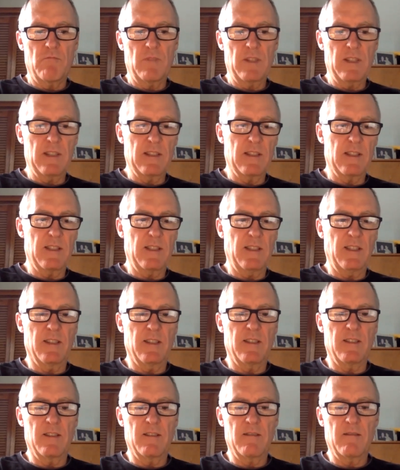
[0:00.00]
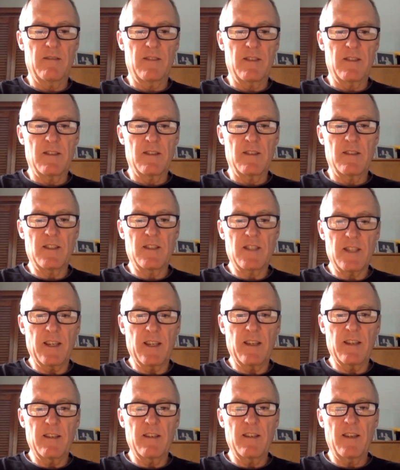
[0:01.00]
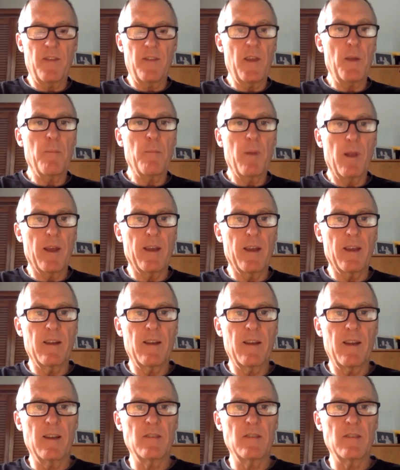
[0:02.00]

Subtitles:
is the sing it and then play it